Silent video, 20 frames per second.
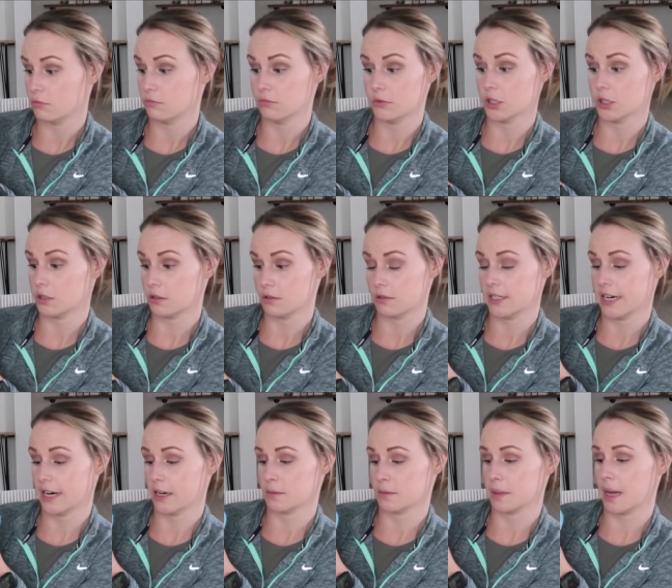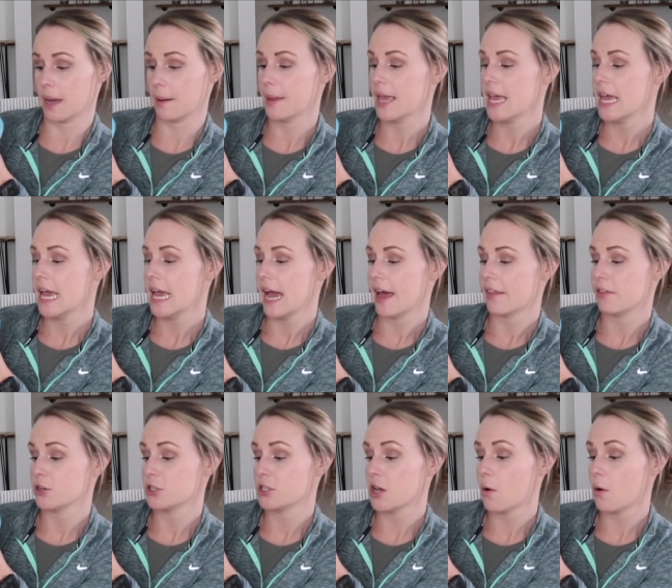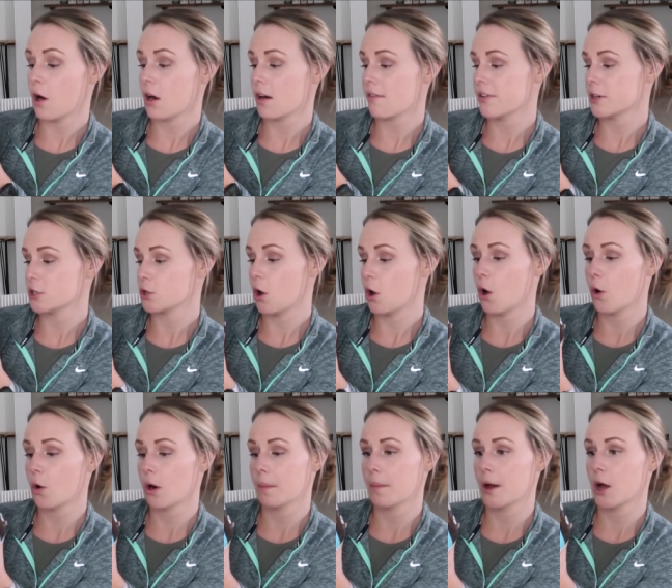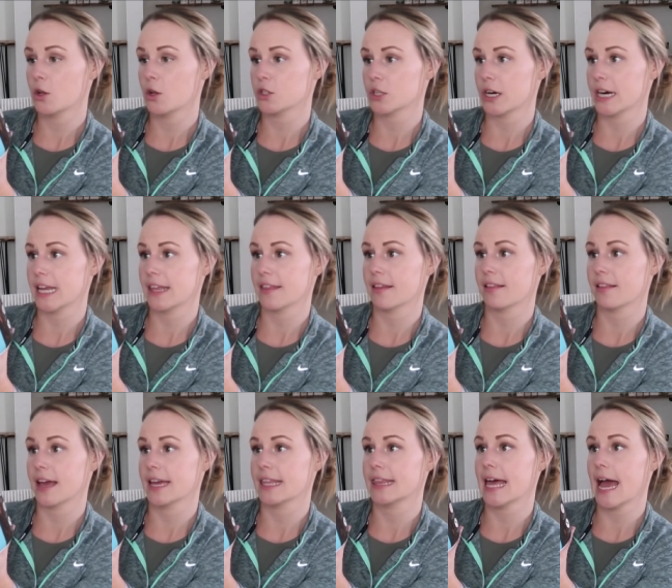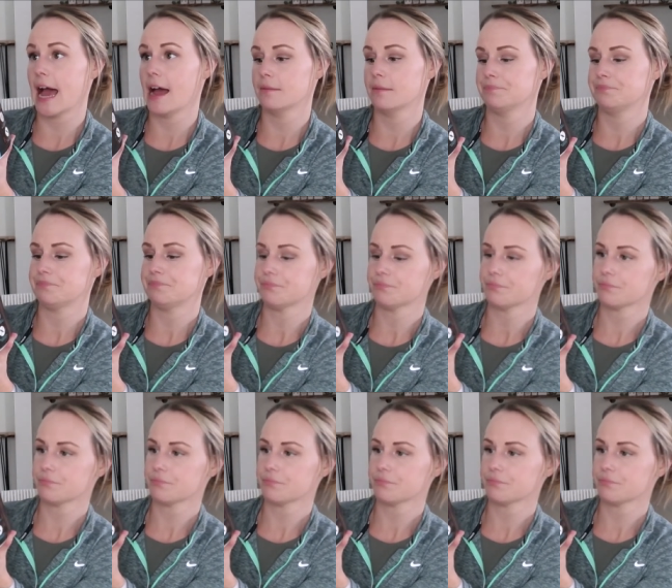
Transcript: just tears me up. And there's no artificial hormones or anything like that.